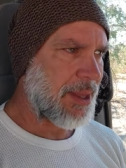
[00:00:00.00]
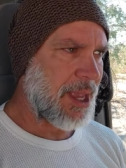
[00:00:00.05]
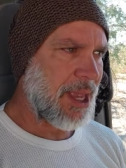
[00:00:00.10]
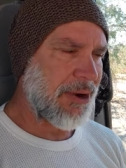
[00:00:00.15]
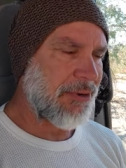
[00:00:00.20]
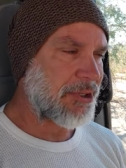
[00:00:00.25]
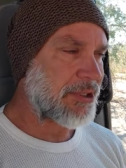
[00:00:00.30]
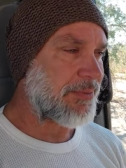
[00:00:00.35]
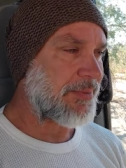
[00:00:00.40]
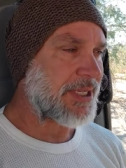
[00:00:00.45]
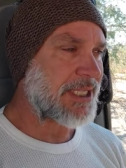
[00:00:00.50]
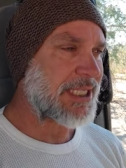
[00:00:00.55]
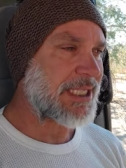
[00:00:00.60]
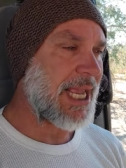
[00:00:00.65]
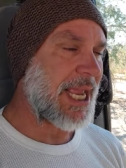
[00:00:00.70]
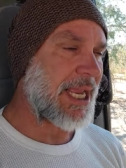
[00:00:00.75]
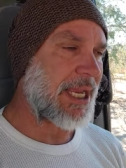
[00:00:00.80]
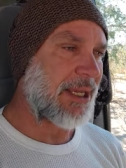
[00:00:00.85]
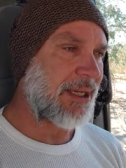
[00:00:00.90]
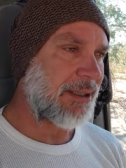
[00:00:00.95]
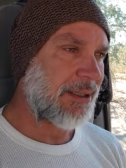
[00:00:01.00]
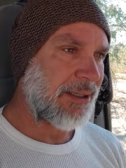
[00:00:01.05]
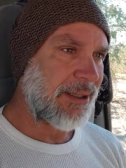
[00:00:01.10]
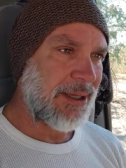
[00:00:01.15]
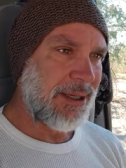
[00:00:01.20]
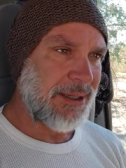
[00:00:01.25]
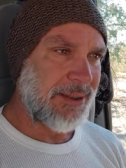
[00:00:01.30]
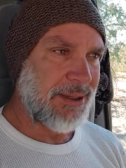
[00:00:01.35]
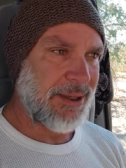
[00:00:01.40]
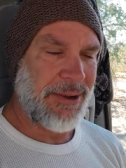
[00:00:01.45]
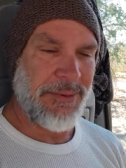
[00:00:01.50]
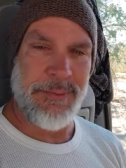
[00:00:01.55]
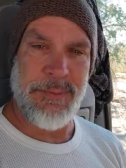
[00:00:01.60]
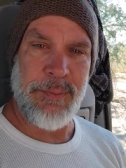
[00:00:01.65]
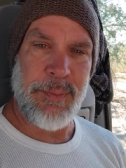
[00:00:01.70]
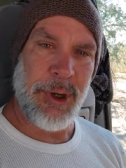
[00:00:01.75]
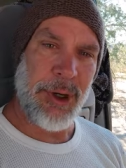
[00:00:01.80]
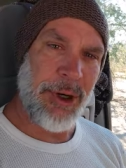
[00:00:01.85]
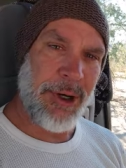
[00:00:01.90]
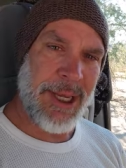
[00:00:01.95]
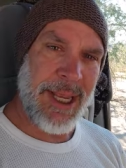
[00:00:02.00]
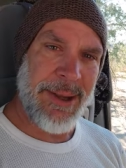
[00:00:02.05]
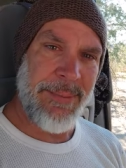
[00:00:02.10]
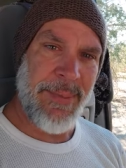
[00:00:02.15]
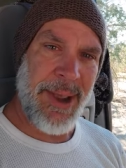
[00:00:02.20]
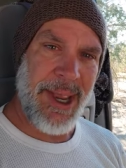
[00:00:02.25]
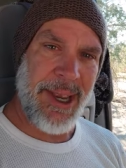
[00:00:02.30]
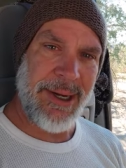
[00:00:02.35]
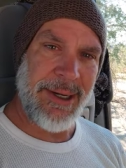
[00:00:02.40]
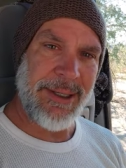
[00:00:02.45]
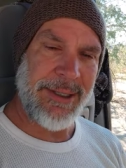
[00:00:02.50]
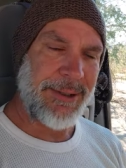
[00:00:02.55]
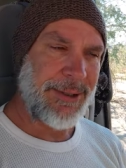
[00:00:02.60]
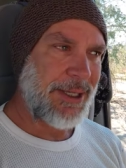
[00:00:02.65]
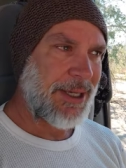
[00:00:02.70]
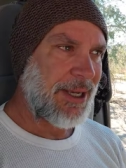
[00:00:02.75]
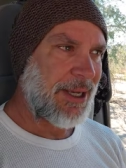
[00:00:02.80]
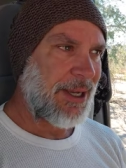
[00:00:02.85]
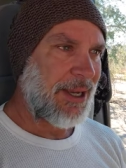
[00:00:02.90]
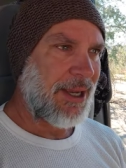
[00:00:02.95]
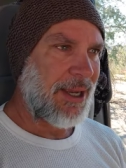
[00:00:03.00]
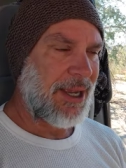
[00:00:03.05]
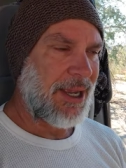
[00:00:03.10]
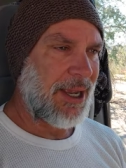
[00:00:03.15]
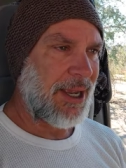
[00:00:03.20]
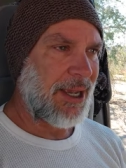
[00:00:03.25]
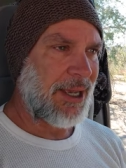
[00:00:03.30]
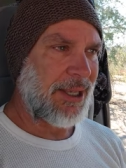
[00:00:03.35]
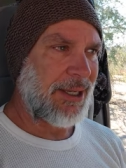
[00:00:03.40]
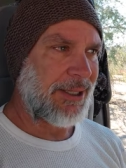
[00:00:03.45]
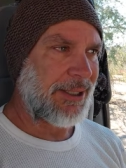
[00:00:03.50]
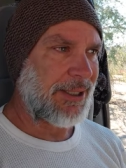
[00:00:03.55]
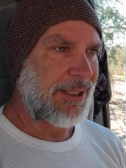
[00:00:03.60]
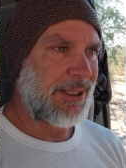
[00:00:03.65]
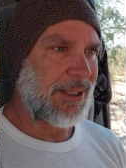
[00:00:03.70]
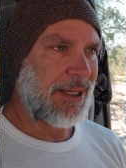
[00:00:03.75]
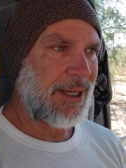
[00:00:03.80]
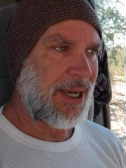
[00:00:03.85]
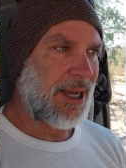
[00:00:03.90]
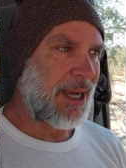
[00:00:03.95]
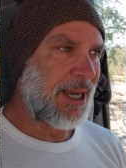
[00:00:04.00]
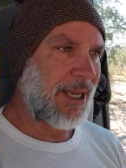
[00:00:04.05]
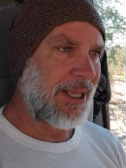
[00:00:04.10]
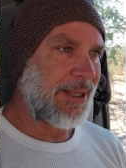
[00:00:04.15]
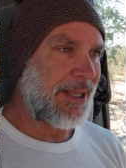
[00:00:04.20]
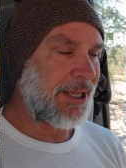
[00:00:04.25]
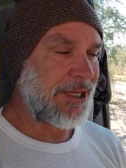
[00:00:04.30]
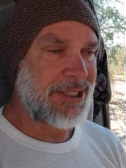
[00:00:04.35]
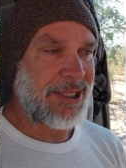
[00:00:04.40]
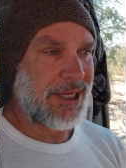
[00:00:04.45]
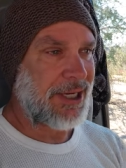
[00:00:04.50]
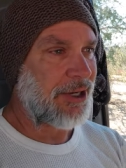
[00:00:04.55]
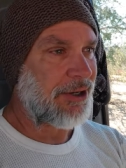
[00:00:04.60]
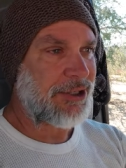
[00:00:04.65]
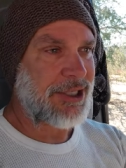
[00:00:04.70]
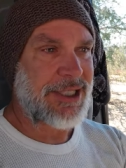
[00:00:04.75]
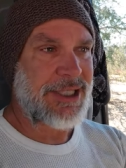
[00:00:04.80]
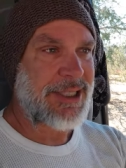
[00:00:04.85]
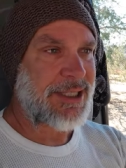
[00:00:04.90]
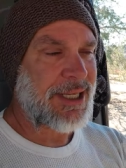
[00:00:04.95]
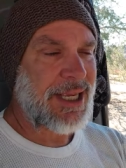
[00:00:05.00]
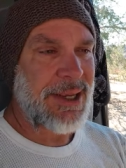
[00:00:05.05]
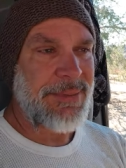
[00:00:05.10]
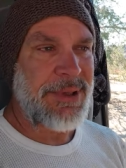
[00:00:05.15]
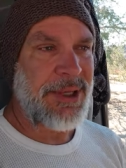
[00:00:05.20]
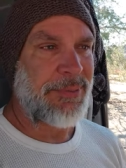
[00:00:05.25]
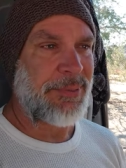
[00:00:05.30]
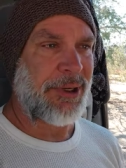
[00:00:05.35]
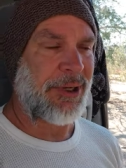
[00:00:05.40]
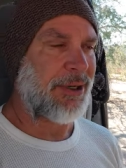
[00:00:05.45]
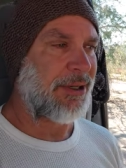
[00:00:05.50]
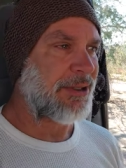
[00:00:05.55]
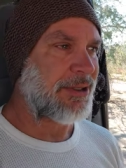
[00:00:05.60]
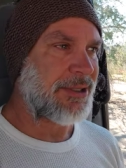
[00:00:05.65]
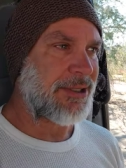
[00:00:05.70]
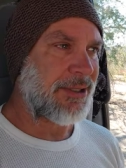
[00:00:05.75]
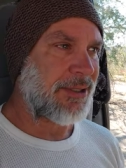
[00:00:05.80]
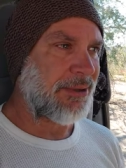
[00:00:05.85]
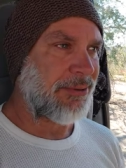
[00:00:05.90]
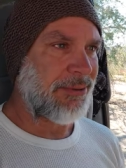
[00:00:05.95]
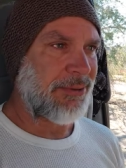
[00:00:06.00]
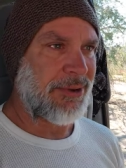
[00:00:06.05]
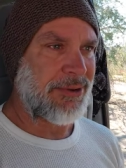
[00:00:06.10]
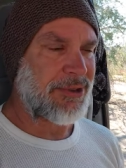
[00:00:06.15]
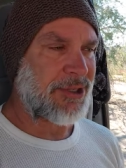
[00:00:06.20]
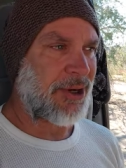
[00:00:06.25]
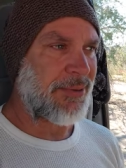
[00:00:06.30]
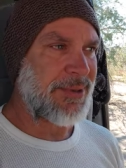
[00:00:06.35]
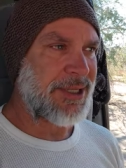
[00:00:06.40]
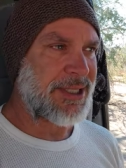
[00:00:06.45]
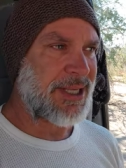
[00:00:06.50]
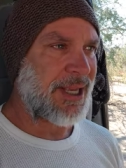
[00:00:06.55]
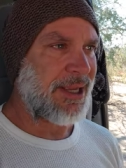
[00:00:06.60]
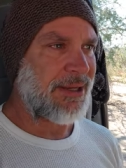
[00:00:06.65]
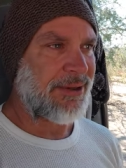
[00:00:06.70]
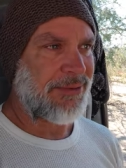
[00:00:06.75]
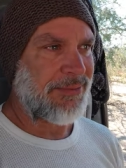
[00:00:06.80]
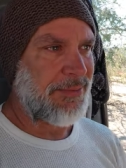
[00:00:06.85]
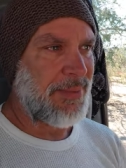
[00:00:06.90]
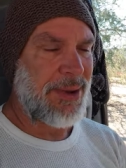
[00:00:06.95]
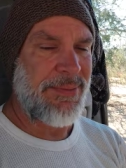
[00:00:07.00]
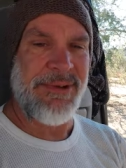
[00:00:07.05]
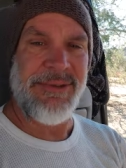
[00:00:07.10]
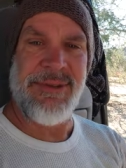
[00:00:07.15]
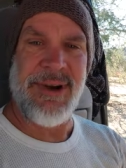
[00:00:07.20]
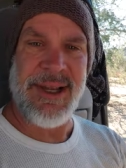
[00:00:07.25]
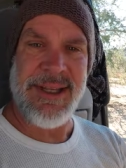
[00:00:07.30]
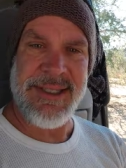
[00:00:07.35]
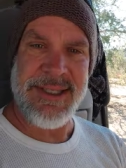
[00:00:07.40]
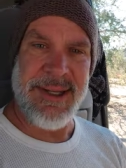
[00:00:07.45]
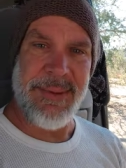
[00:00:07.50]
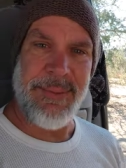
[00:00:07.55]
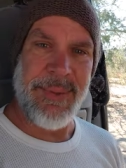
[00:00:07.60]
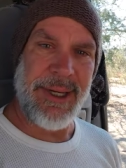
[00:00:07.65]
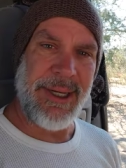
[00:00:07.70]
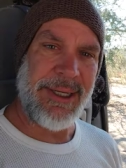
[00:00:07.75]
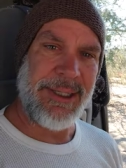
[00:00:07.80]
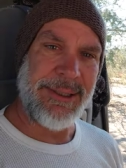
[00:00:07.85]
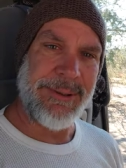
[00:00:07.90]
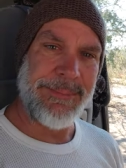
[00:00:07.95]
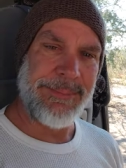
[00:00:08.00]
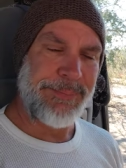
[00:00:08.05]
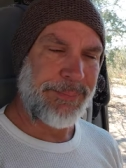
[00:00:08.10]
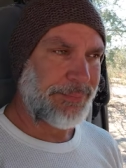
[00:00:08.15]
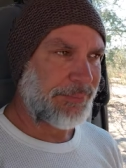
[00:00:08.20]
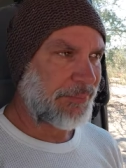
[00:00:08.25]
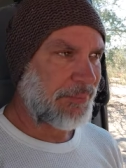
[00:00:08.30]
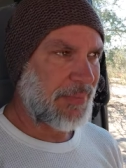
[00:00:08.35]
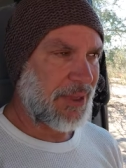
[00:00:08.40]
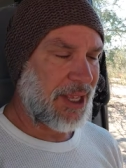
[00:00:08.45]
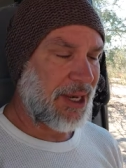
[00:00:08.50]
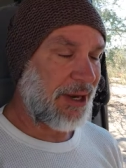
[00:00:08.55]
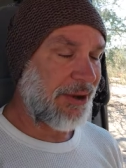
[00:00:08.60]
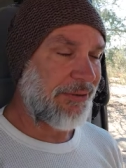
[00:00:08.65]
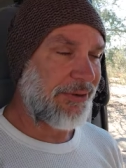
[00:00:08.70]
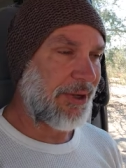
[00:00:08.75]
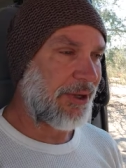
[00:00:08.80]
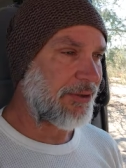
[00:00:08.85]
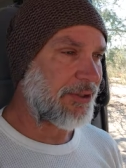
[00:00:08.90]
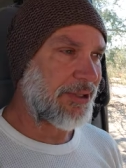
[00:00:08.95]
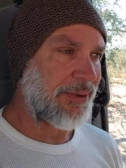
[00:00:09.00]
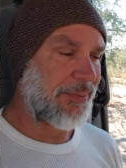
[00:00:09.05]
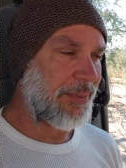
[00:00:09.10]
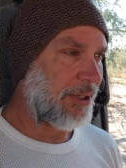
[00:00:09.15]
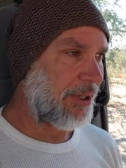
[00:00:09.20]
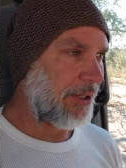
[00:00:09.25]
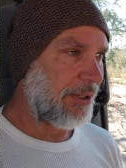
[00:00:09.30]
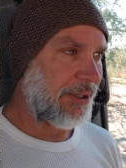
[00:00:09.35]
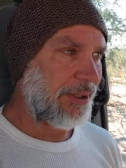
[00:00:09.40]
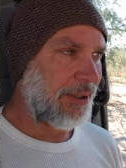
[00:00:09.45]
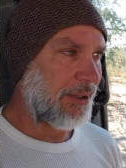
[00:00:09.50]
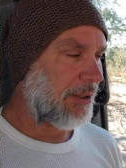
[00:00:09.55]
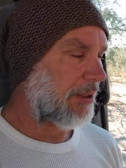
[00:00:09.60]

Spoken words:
And it was a mistake that Burger King made. And they said, here, just keep the burgers. It was our mistake. Maybe find somebody. And I found somebody.